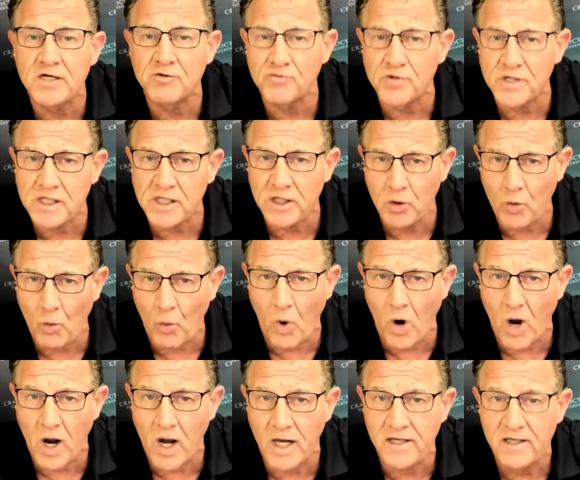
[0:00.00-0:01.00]
really
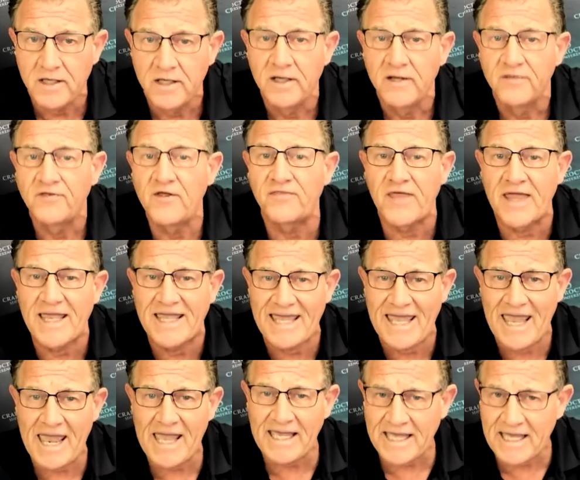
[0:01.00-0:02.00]
want that they
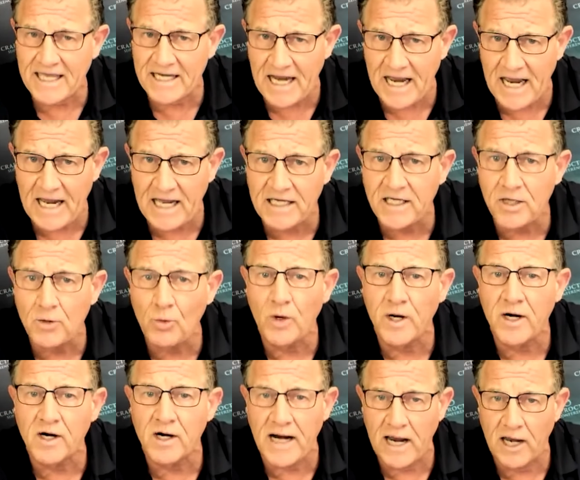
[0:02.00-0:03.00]
can't get
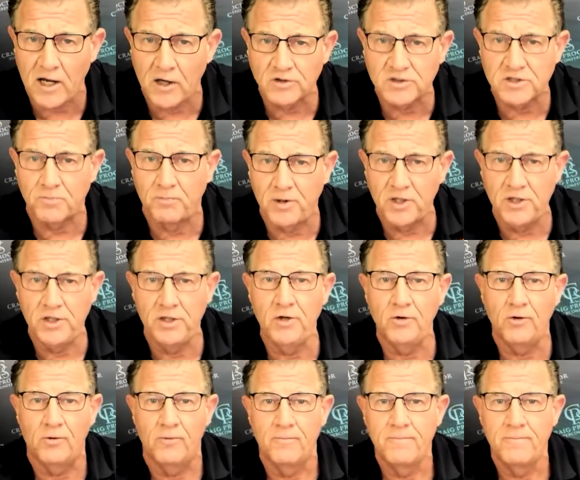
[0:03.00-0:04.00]
anywhere else but you?